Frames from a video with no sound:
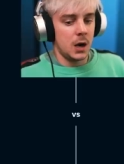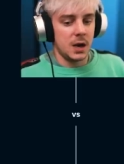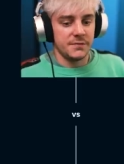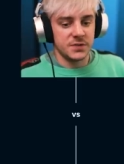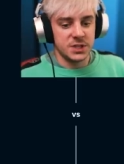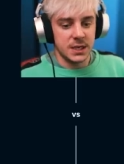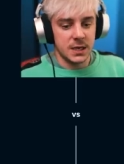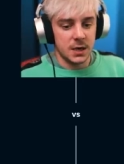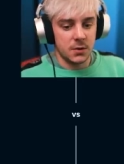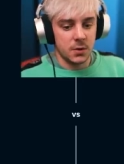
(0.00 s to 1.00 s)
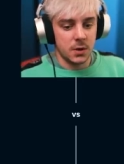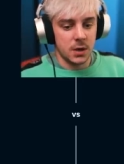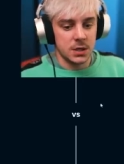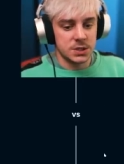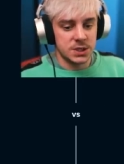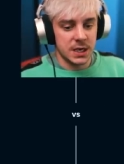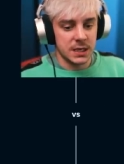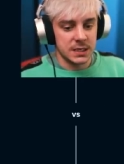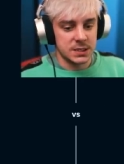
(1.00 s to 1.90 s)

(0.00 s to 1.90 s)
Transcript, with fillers: All right, Vegeta or Jelly.